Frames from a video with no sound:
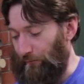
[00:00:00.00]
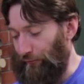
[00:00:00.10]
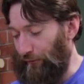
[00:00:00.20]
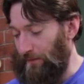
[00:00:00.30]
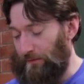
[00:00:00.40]

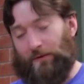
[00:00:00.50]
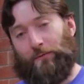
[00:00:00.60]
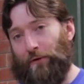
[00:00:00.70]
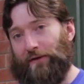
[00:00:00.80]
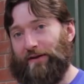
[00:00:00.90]
Probably
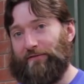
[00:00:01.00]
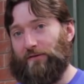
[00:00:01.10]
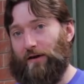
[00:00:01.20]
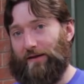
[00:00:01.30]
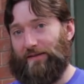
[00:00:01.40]
won't ever
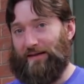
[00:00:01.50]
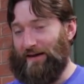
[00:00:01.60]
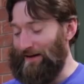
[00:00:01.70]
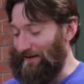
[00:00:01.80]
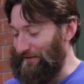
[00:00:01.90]
light the
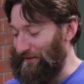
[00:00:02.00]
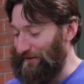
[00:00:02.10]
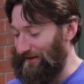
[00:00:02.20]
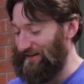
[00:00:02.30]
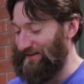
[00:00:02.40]

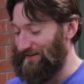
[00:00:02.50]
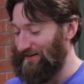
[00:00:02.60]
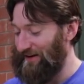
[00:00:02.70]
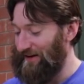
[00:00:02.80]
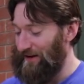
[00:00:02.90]
candle in it,
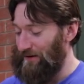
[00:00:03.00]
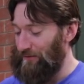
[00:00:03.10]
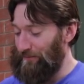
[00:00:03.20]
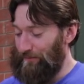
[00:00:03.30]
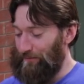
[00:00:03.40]

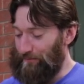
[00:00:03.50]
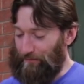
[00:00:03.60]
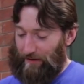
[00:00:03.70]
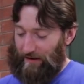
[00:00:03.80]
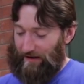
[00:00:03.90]

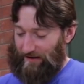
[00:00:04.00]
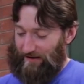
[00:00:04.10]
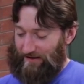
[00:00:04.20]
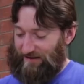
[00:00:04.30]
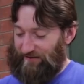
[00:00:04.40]
but it
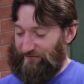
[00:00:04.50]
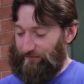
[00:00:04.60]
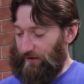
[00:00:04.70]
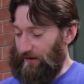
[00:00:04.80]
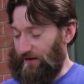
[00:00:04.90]
does
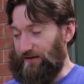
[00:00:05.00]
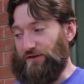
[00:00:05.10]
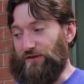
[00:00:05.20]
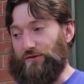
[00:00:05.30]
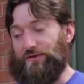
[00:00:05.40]
give me an
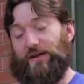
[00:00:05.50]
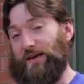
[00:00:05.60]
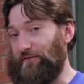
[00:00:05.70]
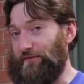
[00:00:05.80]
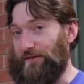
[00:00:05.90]
excuse to
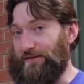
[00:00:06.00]
have it